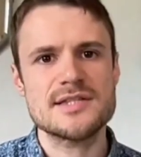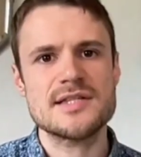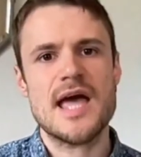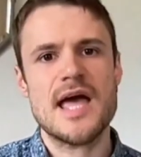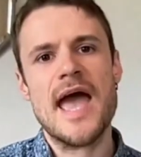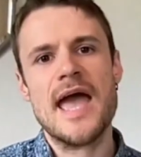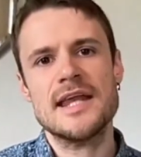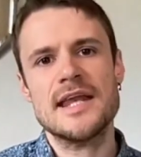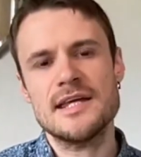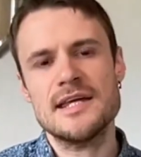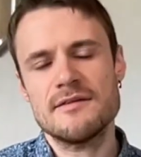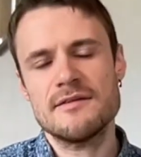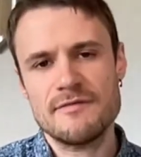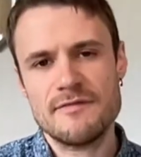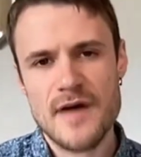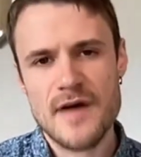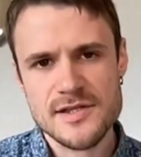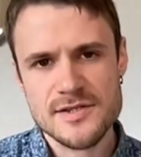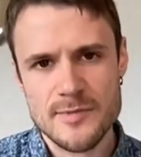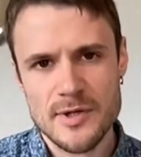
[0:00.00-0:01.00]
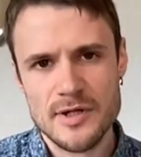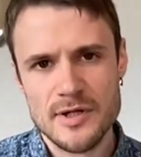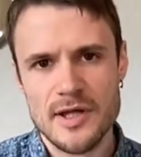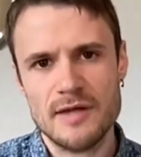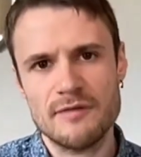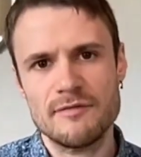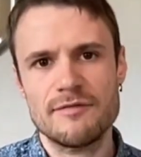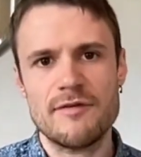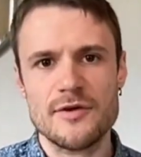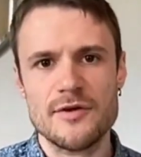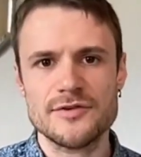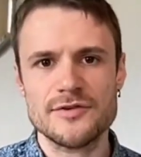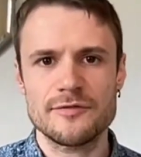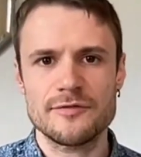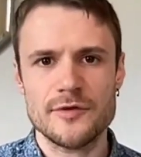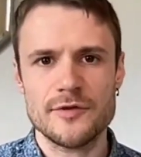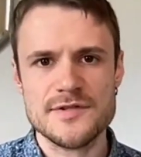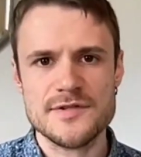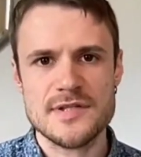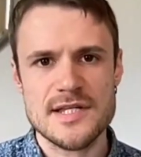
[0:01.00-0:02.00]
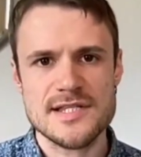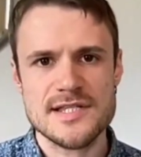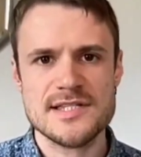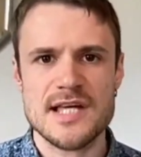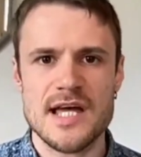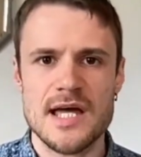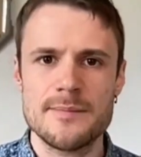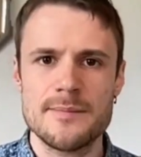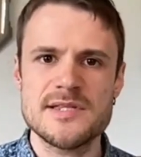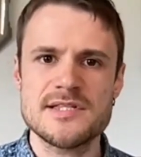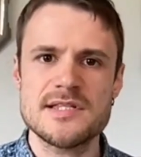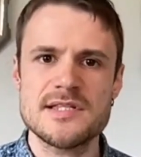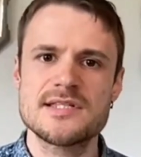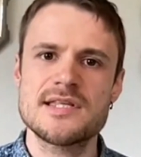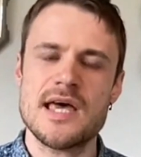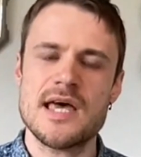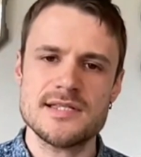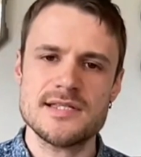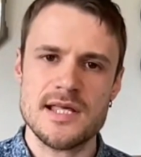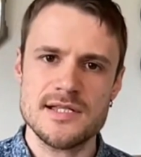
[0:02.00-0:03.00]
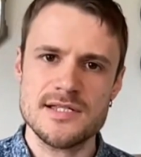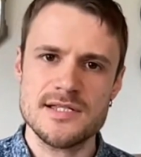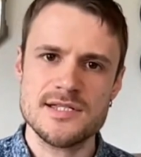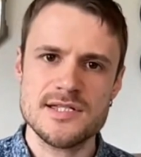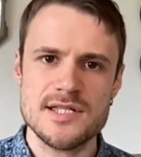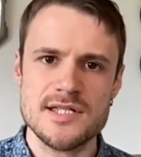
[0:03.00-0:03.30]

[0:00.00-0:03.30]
that any investment in fossil fuels at this time is a death sentence